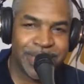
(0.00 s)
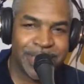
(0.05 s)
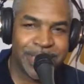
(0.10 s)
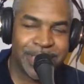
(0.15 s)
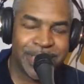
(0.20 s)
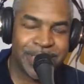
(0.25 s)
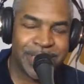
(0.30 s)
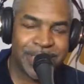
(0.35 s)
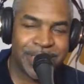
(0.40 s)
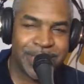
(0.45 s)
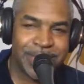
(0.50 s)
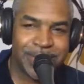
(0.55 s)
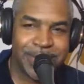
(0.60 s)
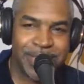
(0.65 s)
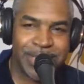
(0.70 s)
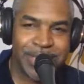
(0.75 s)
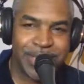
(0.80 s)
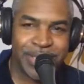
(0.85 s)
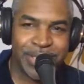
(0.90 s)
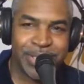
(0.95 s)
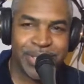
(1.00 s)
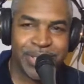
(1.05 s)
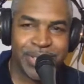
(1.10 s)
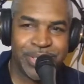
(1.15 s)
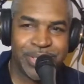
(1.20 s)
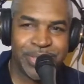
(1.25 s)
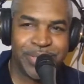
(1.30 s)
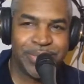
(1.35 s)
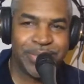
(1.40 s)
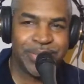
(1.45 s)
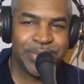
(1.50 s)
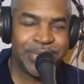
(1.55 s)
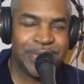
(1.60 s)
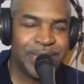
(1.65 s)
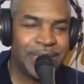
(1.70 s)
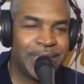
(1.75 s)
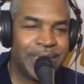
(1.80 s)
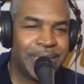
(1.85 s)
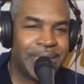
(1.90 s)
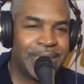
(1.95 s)
just trying to
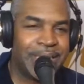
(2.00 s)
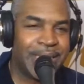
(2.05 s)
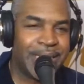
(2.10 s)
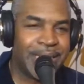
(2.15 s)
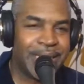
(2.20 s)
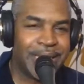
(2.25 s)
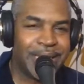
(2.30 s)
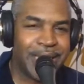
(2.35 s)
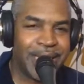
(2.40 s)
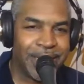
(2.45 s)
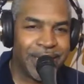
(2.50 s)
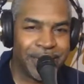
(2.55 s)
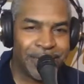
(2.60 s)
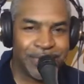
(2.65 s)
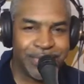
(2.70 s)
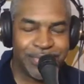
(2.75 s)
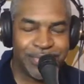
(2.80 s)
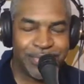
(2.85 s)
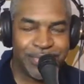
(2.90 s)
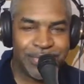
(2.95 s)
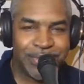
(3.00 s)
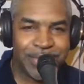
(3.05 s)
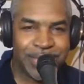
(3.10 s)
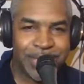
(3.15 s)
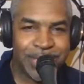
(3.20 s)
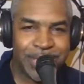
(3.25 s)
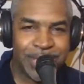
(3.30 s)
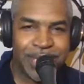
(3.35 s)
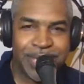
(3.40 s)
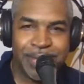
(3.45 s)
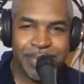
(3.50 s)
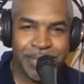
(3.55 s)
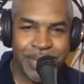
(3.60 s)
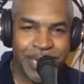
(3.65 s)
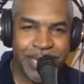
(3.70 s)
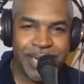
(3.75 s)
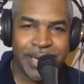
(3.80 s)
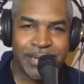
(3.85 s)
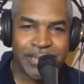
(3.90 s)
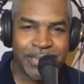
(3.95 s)
account for the
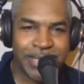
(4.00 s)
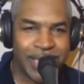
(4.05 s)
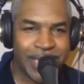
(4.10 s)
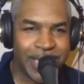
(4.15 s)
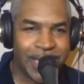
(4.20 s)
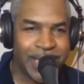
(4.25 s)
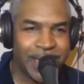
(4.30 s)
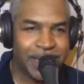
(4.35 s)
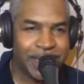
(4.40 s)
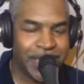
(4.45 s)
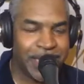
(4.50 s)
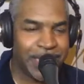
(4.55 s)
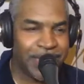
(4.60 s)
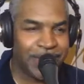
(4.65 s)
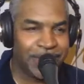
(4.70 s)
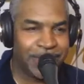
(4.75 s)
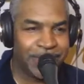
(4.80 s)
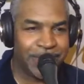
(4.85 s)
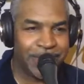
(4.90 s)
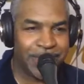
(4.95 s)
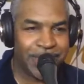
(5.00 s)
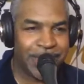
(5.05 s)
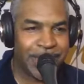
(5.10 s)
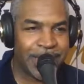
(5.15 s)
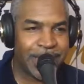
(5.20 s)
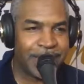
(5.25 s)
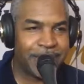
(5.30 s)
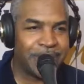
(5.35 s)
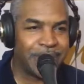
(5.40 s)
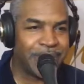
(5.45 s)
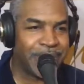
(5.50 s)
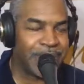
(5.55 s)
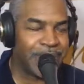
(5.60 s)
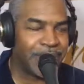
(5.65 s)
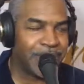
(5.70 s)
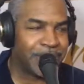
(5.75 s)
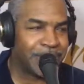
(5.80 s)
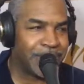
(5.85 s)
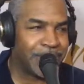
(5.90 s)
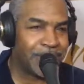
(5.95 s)
amount of time and effort that
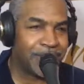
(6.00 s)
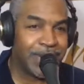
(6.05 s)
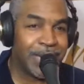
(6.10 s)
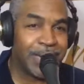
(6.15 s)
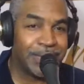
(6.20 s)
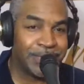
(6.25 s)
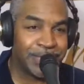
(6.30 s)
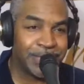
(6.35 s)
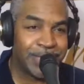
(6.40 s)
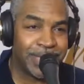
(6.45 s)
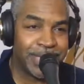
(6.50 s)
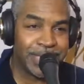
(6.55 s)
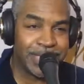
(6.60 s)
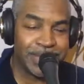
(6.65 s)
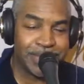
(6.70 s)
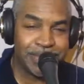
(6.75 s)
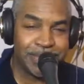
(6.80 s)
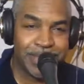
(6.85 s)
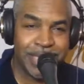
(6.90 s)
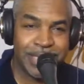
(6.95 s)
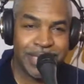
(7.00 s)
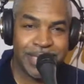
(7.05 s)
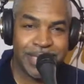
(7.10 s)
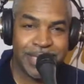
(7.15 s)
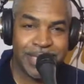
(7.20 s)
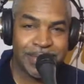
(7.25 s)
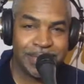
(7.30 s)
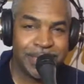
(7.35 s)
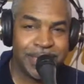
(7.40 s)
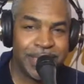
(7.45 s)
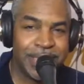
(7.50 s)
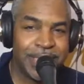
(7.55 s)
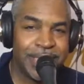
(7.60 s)
my wife, who actually makes them,